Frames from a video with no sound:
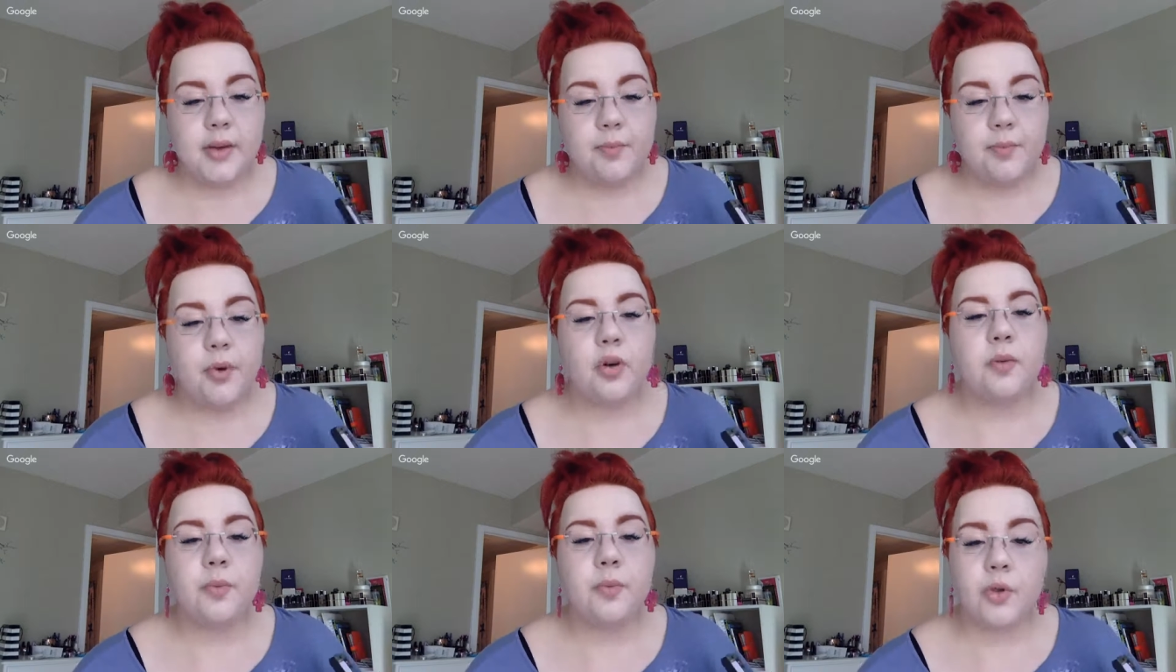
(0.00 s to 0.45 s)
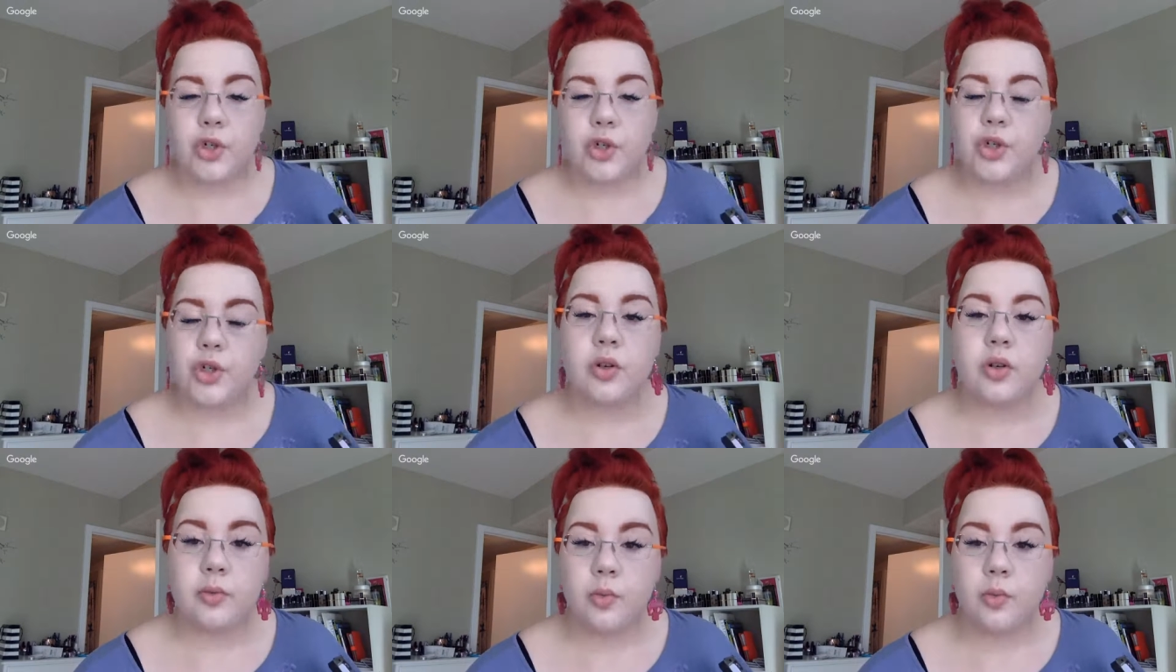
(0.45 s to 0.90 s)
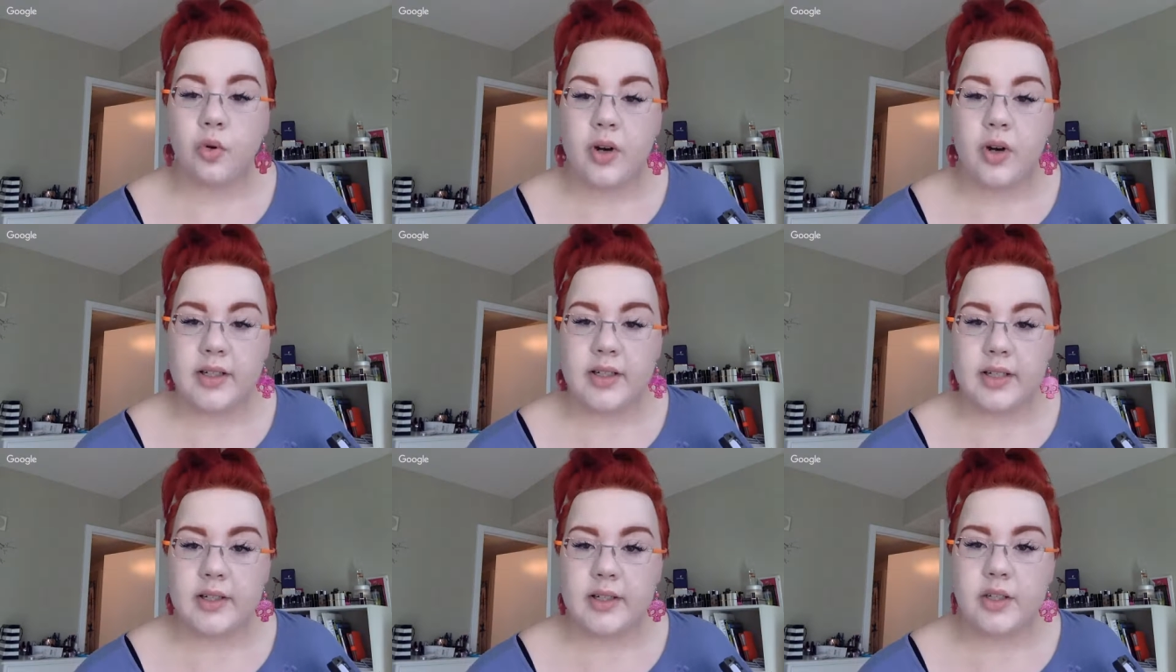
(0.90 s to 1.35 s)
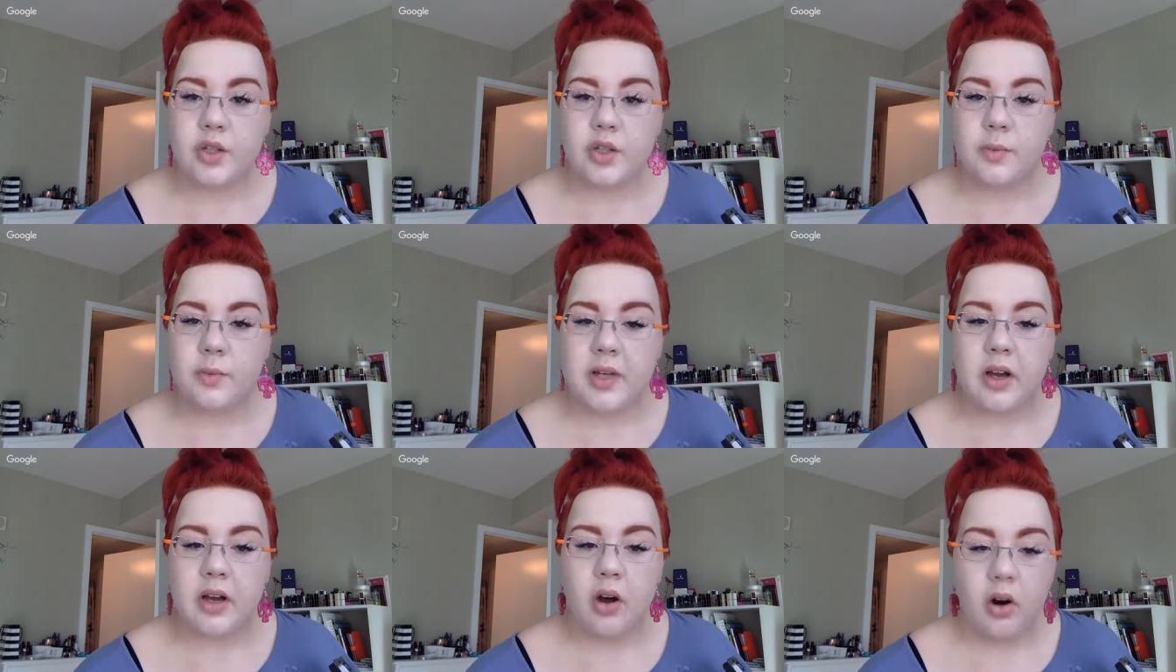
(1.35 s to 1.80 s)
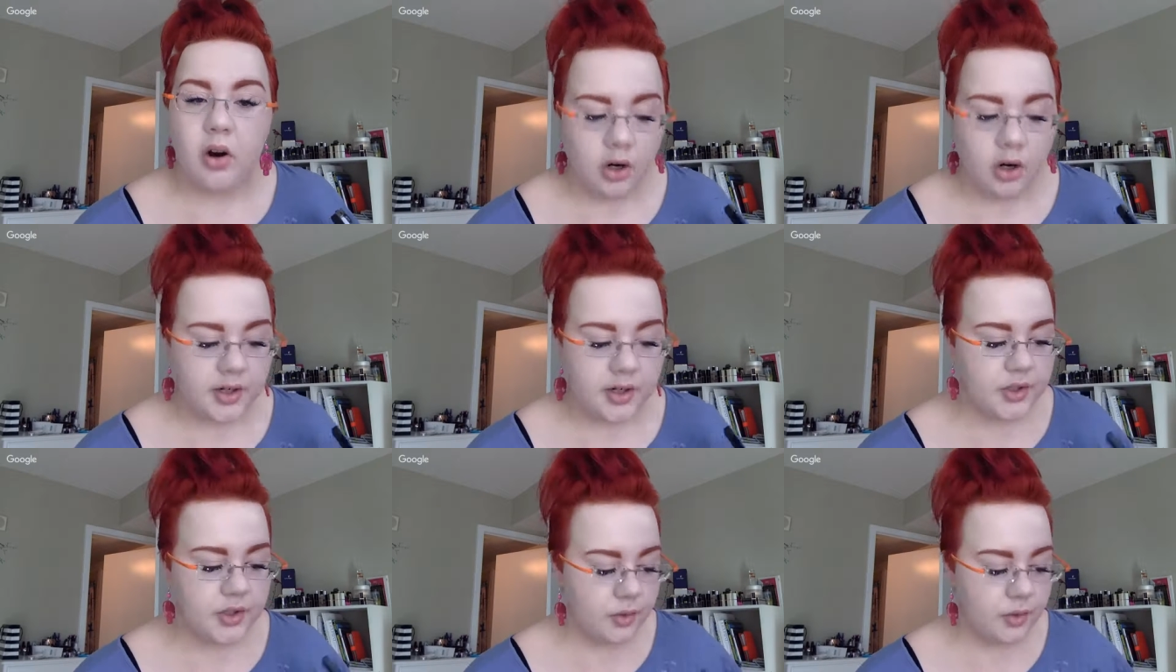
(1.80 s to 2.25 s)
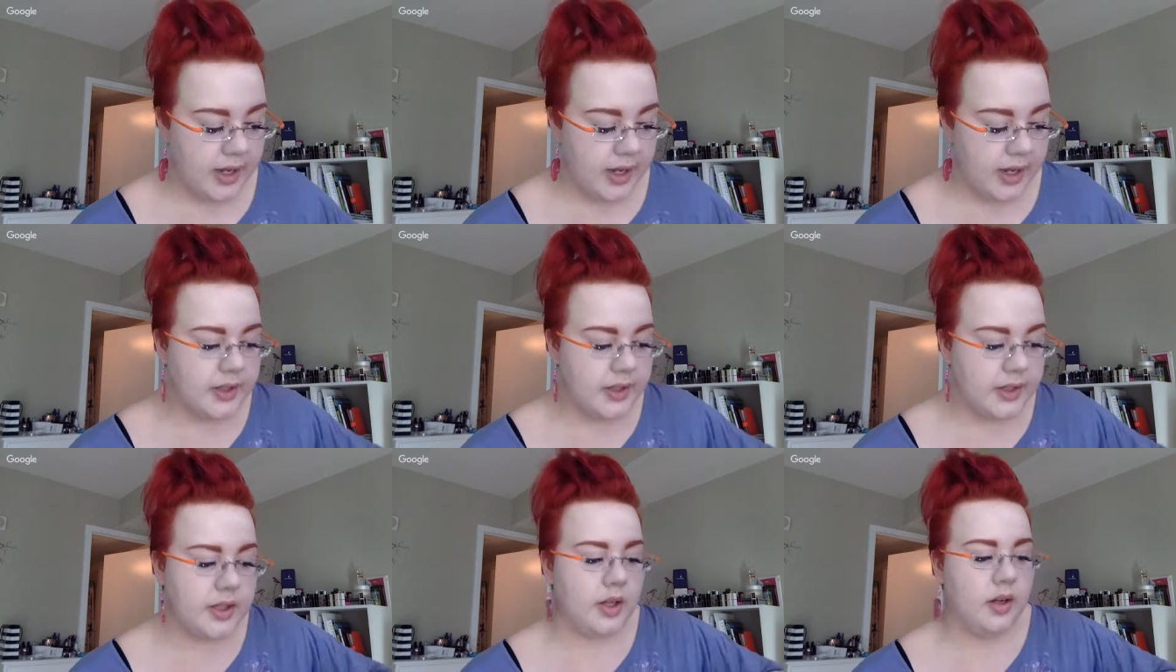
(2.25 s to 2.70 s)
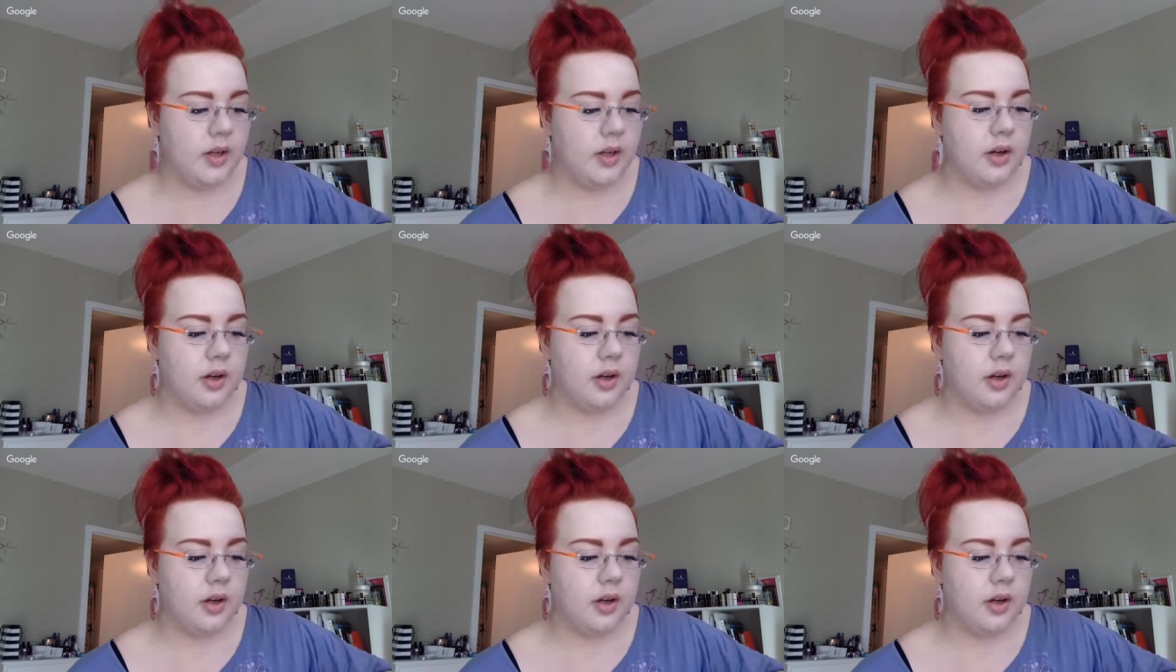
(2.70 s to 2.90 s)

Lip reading: purple Shuemura tends to be hard to get.